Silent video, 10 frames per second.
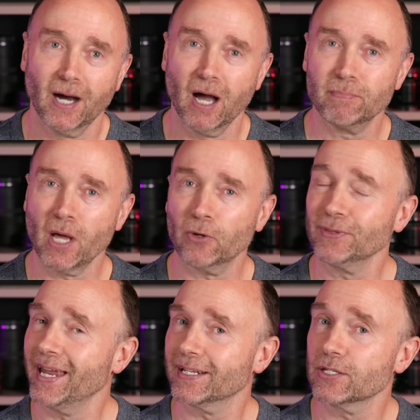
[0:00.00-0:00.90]
I'm not all
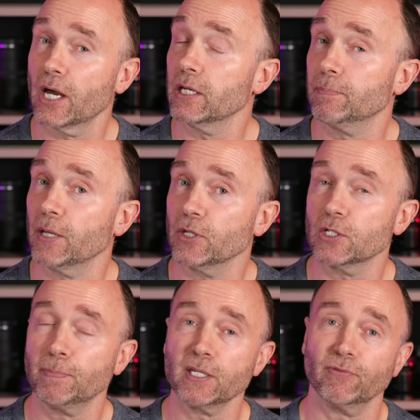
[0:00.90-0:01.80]
that excited about these
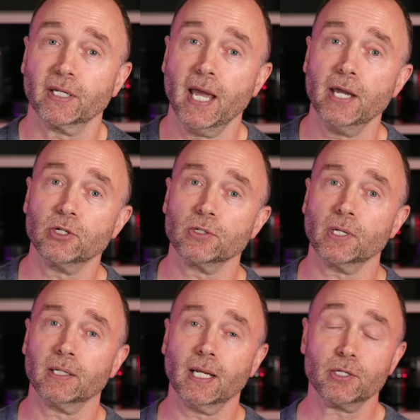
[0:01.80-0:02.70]
specifications.
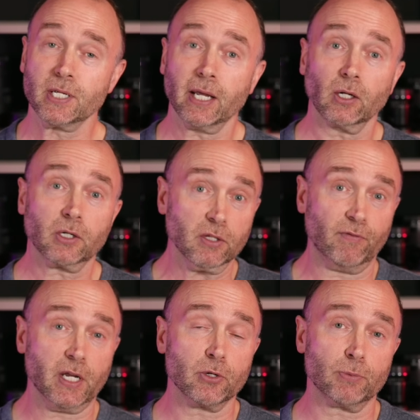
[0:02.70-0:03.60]
And let's take a look at the
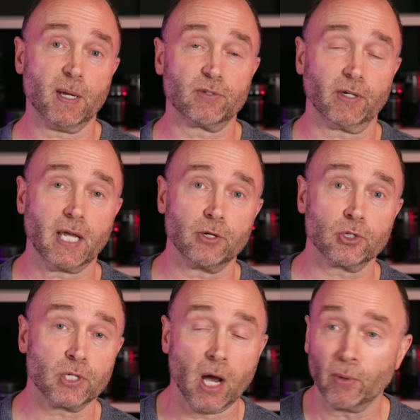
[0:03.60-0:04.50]
video specifications now.